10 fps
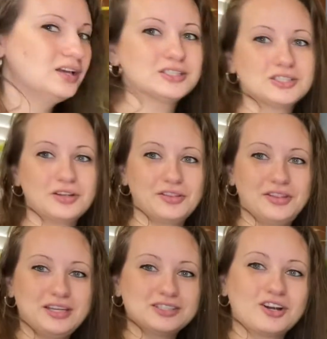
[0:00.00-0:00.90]
So
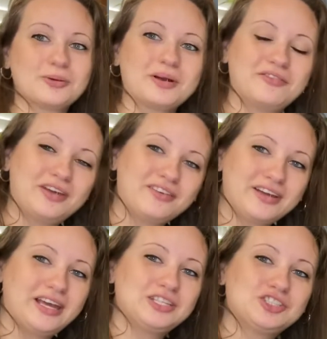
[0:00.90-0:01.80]
these are my
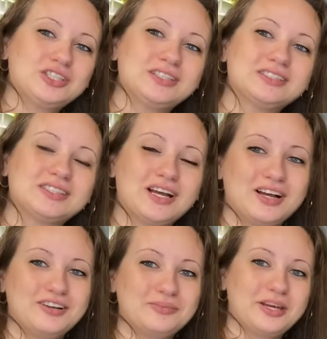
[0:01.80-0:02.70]
variations
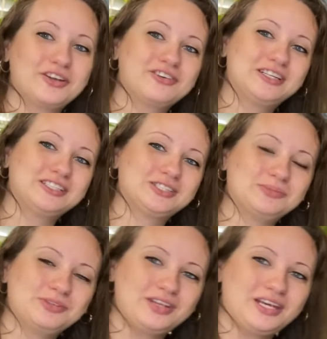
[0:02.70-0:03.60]
of my green
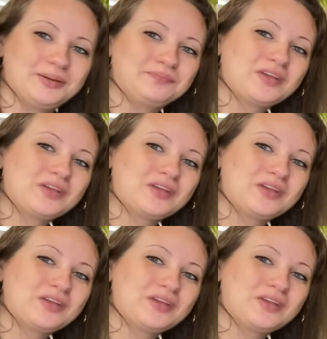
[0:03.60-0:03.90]
smoothie.